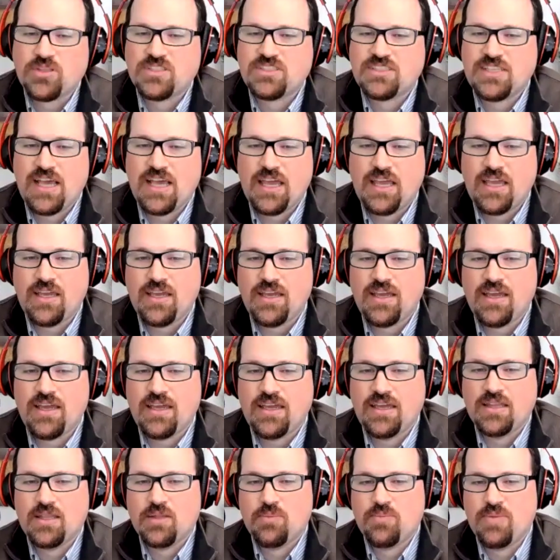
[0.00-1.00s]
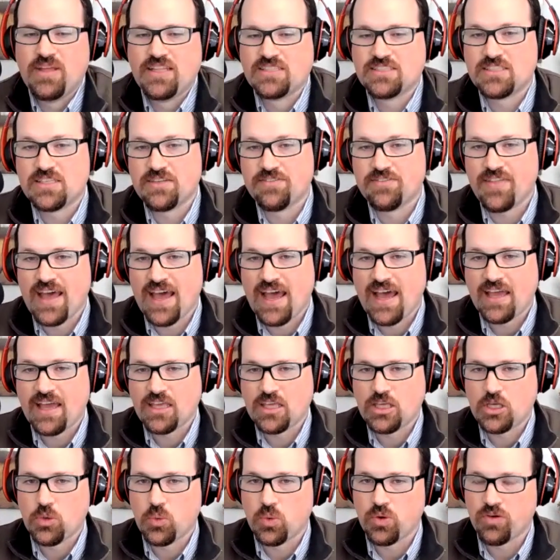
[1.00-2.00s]
say in the midst of
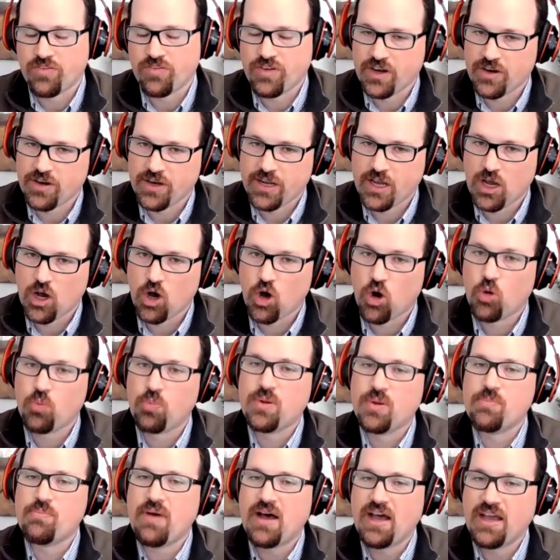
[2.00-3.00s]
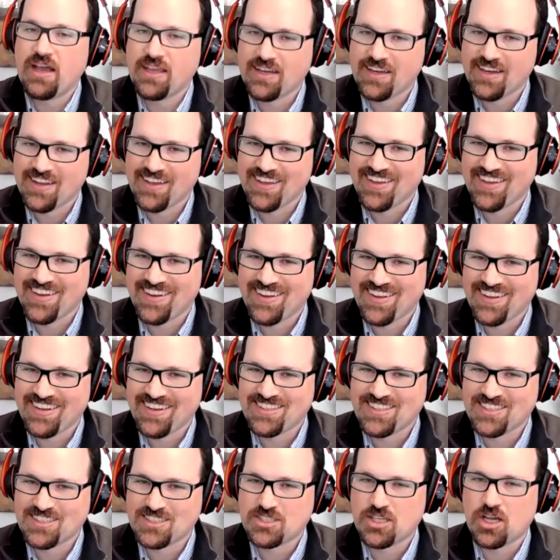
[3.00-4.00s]
that, you were very open-minded
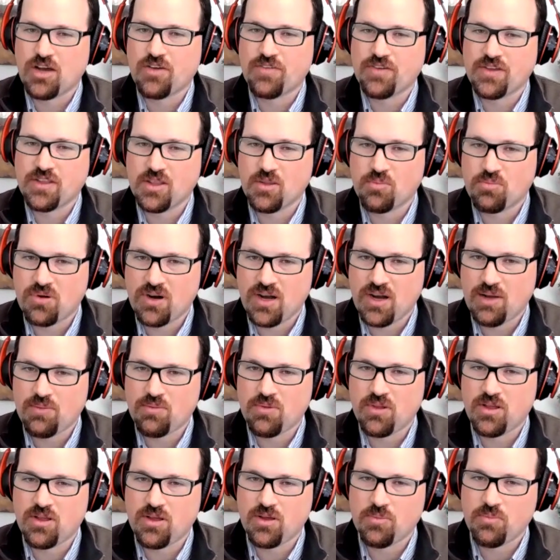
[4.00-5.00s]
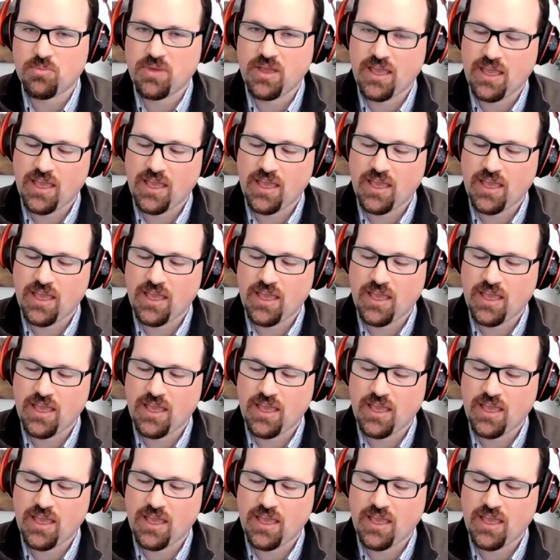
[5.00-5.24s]
to solving the problem.